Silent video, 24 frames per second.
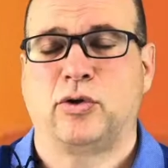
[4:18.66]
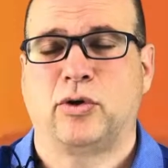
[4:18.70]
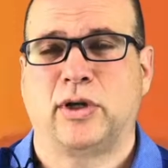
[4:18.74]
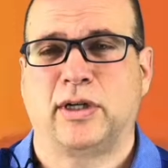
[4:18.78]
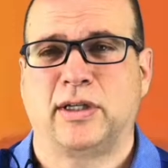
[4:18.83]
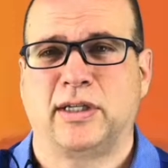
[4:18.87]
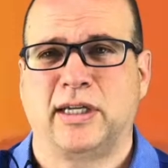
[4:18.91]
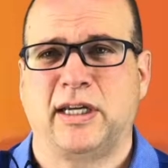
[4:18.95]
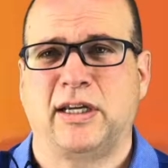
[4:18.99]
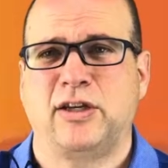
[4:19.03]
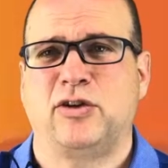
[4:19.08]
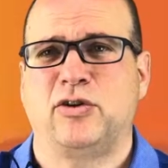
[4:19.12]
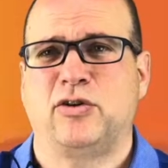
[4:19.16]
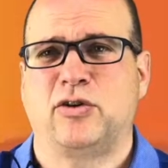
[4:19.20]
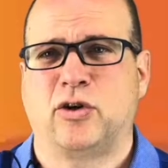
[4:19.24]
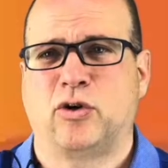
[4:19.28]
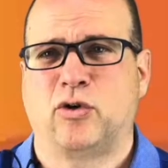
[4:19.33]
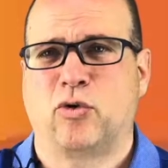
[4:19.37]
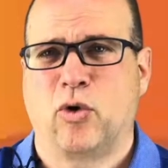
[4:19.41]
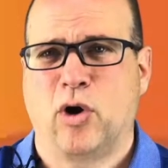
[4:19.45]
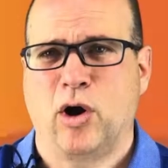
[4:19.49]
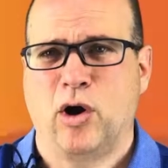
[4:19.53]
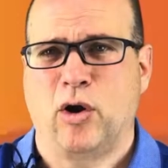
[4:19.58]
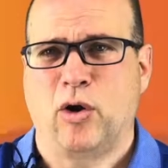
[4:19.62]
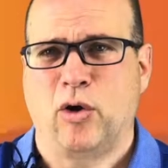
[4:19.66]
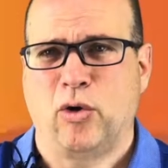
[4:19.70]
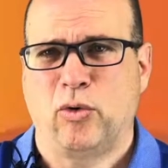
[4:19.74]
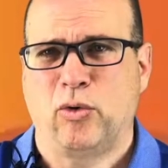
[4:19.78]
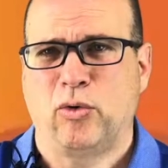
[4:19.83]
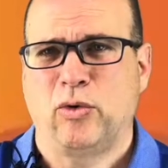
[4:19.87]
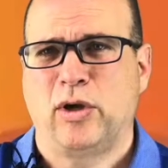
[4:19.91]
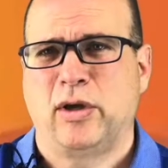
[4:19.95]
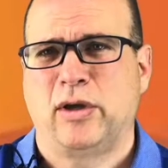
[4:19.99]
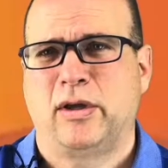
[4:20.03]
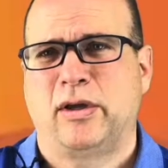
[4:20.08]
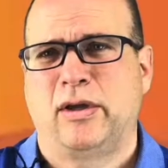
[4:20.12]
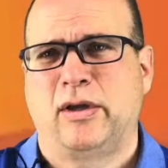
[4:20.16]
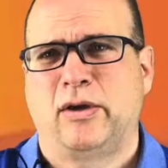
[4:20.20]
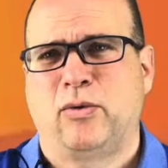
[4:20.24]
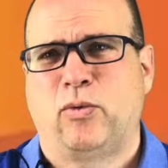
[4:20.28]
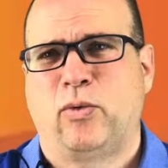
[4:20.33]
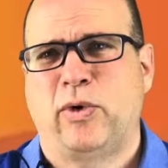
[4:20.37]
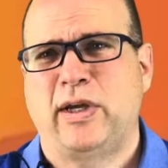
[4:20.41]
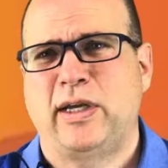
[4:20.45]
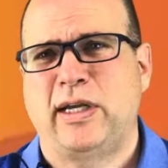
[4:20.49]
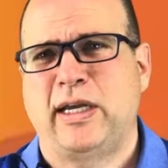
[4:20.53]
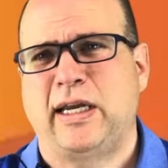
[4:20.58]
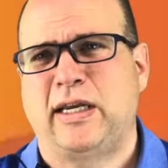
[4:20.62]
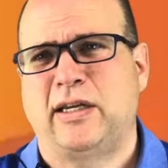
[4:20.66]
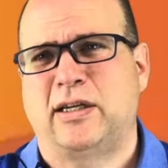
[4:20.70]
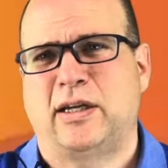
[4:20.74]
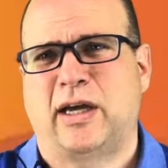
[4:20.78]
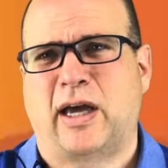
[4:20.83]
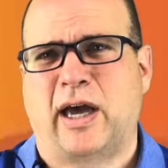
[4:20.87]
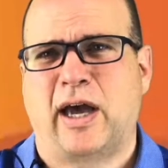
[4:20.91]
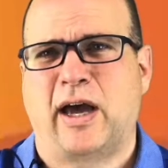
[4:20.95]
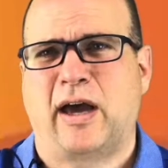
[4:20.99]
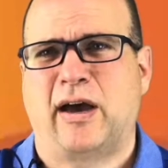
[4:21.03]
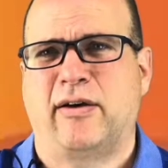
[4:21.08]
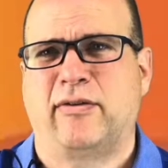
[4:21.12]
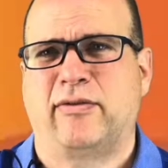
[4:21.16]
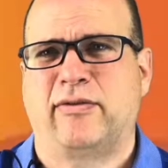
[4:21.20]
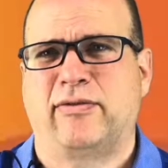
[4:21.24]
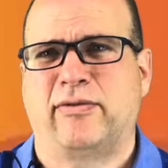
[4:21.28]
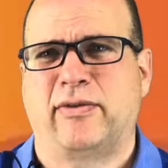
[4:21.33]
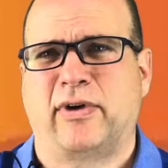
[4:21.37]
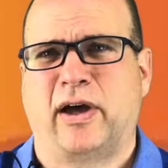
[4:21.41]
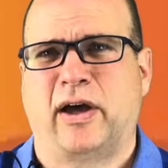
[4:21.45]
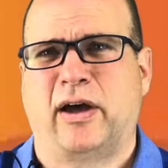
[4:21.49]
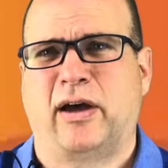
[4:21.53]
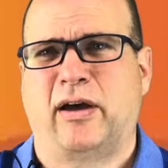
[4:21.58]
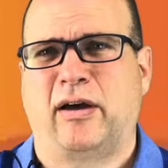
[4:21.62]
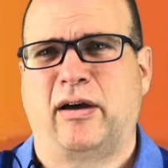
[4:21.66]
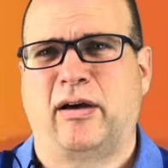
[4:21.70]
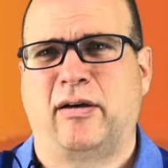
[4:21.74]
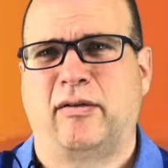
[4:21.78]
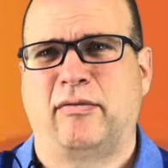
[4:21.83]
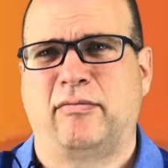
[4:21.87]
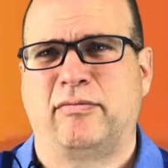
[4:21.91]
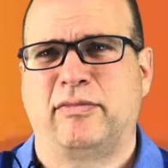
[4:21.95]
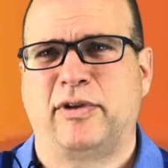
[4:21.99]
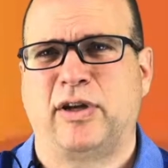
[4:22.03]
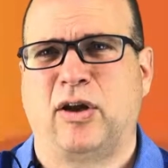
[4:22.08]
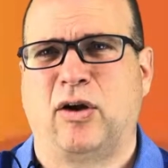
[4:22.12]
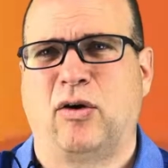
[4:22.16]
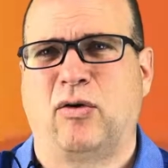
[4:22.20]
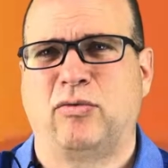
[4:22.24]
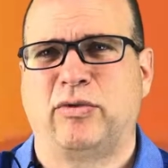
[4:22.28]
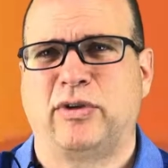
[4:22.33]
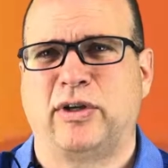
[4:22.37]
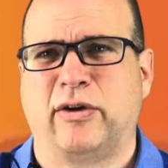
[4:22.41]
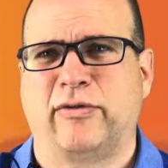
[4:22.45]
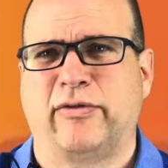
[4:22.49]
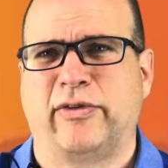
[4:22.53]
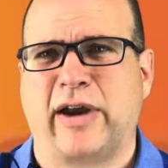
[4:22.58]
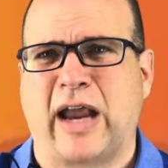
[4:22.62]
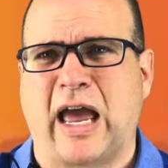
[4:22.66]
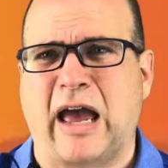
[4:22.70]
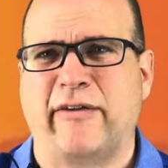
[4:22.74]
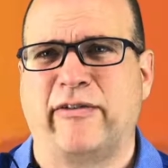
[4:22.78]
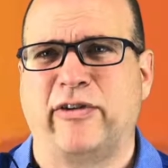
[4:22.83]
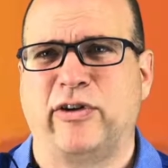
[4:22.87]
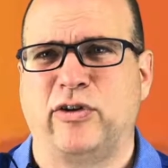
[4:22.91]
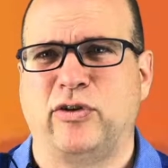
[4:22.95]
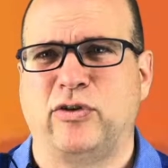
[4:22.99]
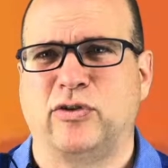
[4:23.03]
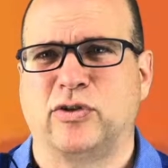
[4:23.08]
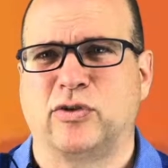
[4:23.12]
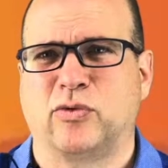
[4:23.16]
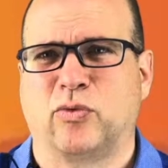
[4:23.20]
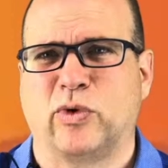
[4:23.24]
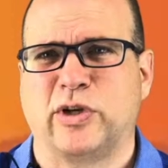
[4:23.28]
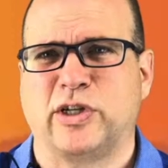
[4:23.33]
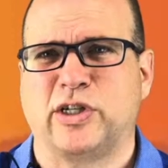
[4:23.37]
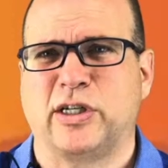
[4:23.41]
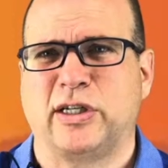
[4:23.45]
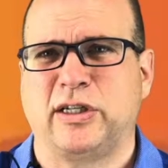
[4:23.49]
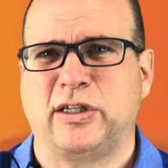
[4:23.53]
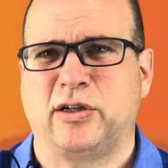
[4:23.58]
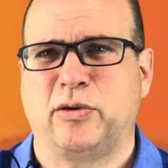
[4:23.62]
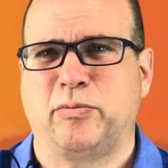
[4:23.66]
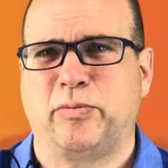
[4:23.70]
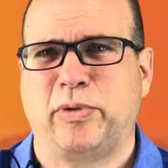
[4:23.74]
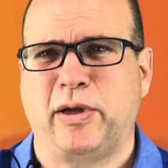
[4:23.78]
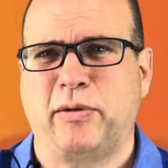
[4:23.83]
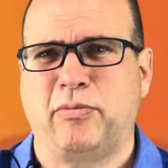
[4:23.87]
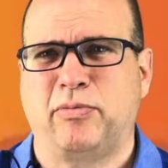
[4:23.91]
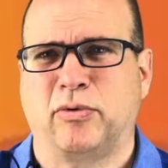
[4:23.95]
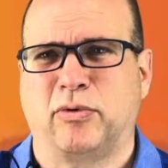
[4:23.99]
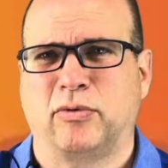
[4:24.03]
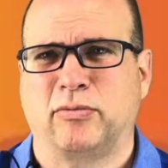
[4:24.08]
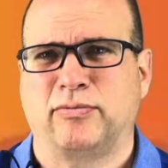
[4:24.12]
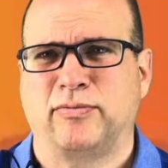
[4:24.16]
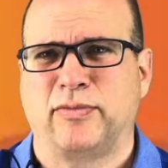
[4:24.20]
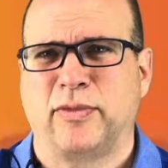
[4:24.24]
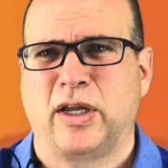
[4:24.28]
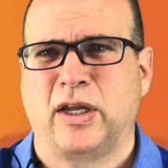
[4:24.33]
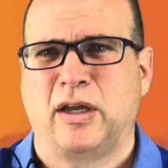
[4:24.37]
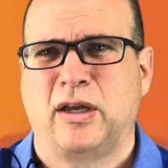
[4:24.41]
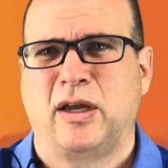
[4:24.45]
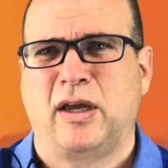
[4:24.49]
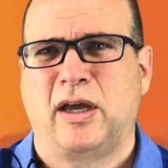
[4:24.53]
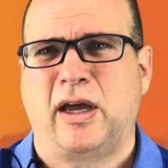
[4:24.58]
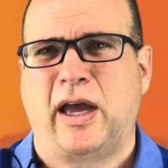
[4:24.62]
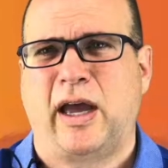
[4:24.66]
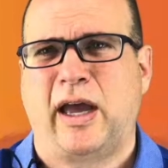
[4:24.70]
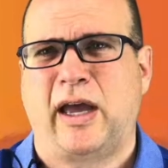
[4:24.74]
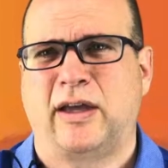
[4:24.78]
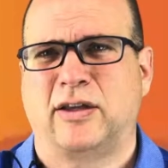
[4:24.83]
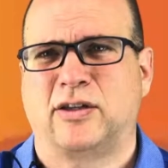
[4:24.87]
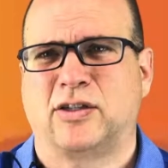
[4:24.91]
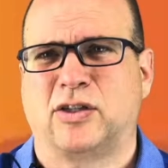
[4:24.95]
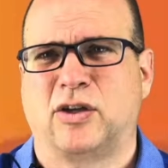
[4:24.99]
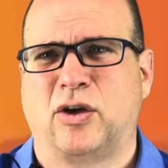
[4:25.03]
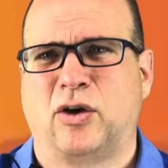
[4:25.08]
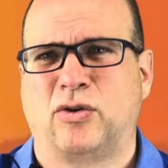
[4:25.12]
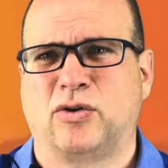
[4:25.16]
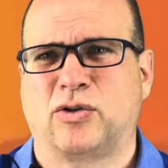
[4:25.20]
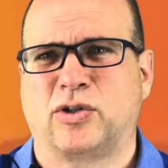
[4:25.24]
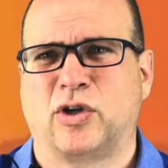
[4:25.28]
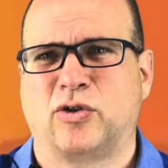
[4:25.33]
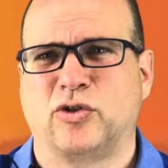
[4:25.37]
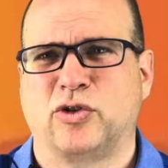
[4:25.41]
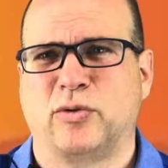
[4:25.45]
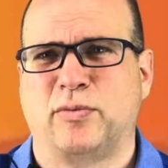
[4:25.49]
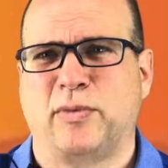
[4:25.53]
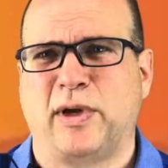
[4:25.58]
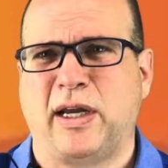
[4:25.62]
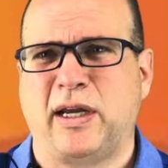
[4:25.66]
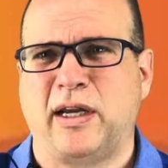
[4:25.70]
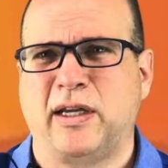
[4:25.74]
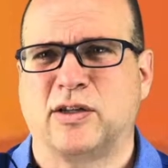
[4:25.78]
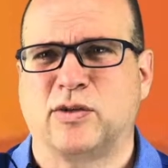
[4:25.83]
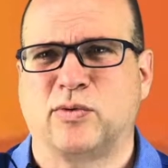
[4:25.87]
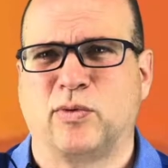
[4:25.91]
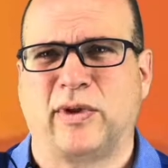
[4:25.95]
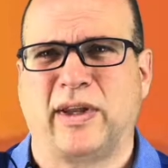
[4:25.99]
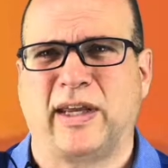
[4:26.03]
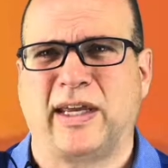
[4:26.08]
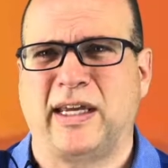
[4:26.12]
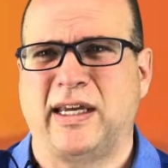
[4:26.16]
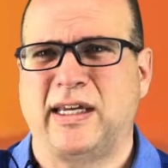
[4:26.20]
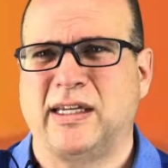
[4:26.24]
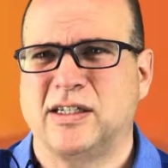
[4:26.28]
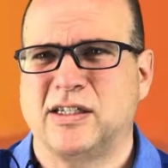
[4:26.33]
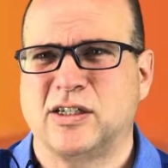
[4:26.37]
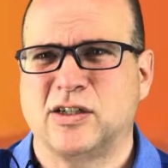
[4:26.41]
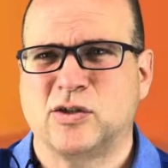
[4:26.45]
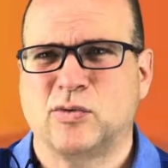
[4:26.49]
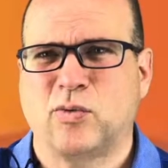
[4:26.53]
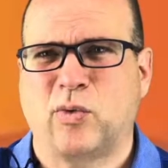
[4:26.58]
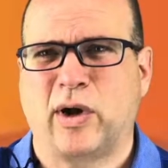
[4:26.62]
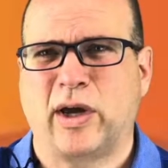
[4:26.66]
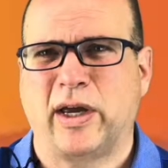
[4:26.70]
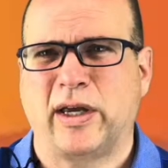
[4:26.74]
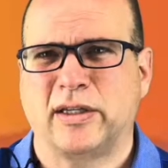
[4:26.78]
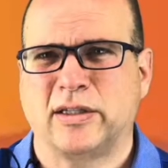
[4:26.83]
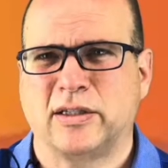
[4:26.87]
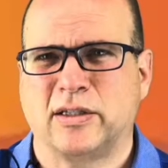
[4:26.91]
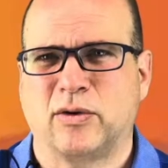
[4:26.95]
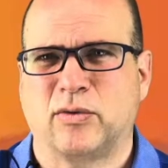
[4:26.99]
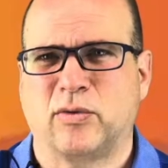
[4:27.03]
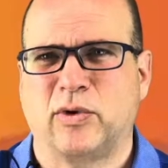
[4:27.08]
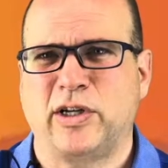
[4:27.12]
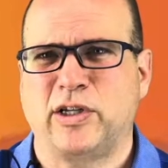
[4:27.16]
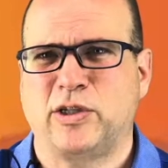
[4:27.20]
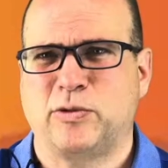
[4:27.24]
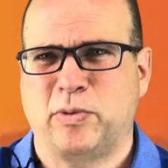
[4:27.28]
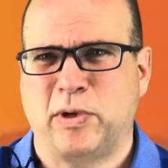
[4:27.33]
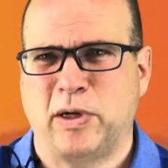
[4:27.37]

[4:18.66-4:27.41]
continue to grow, we need to have, uh, you know, different avenues reaching to people. And so social media is one of the easiest ways to reach